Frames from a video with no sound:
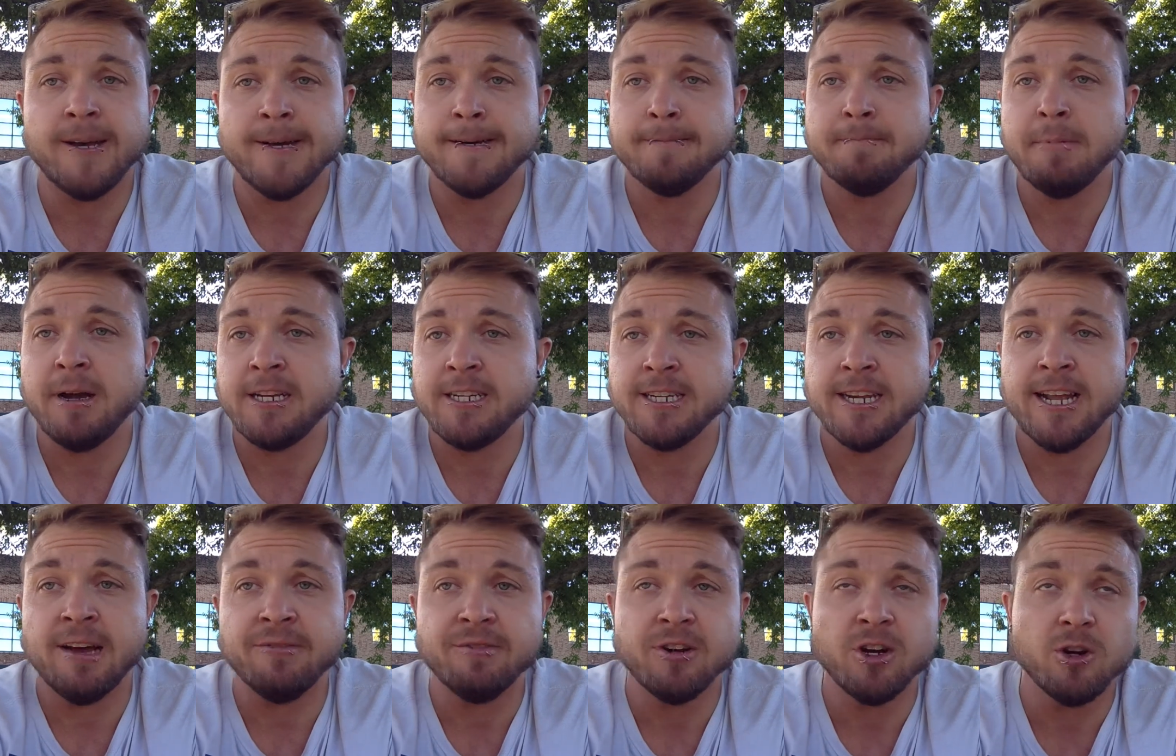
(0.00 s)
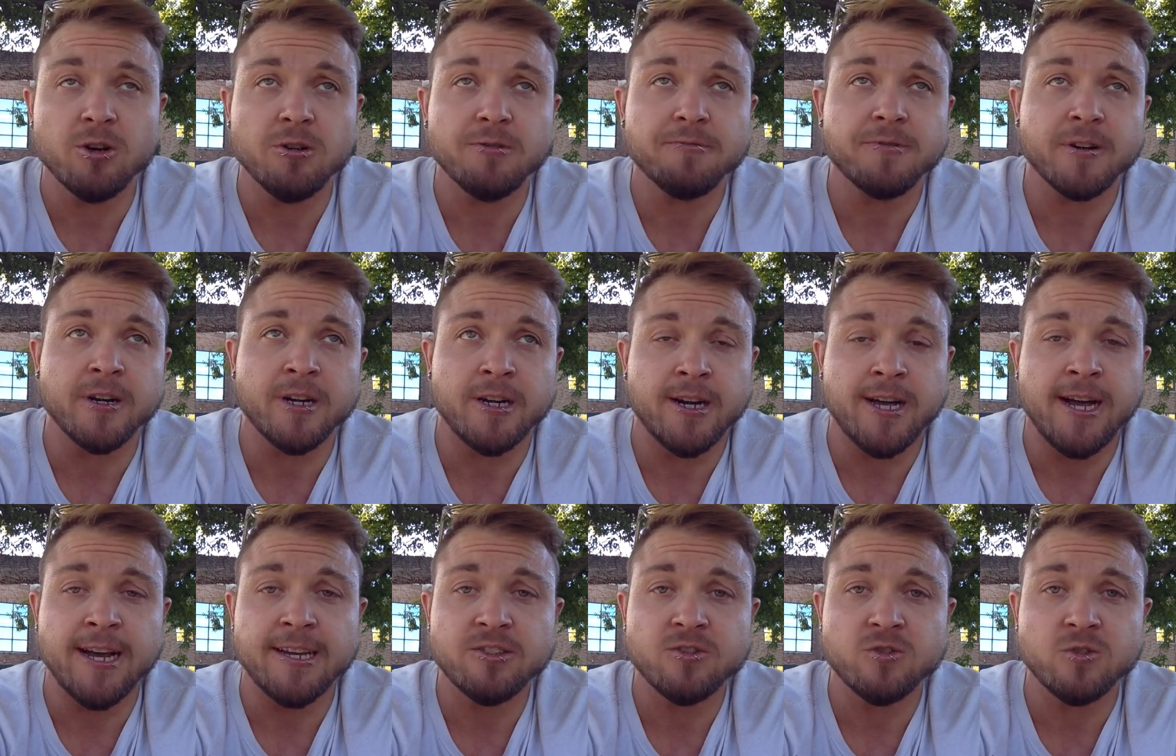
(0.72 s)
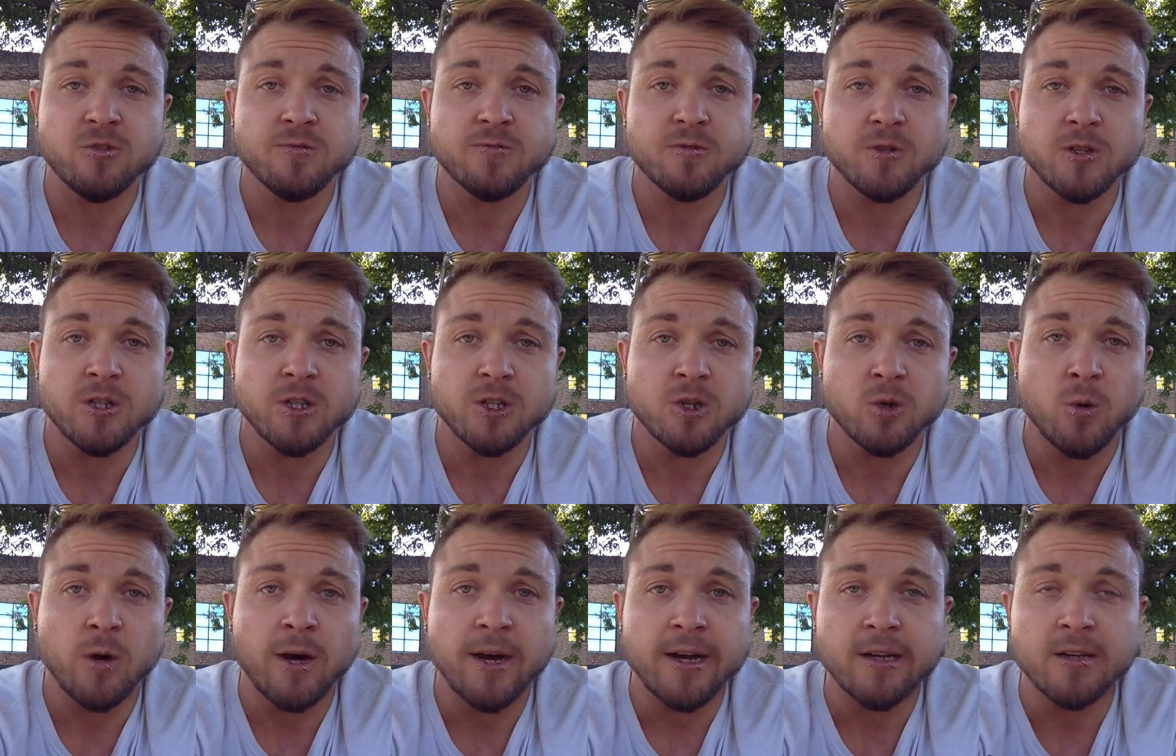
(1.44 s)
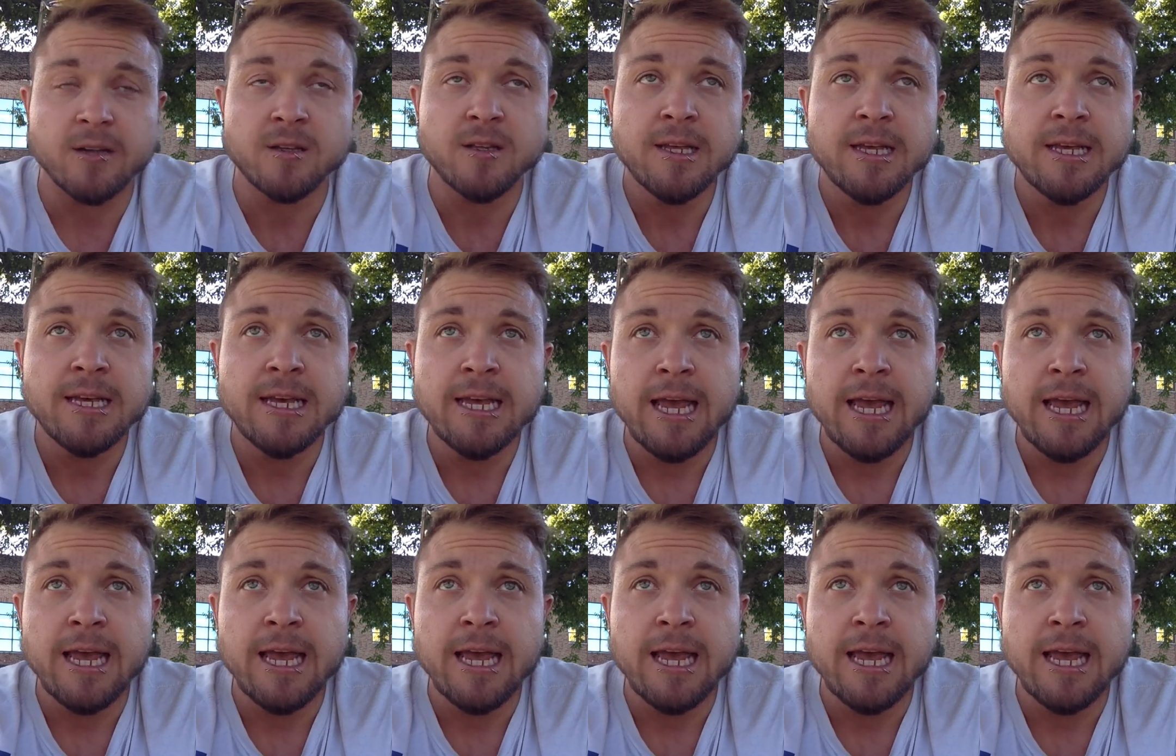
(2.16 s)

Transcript: Um, I did have a girlfriend in high school for a little while,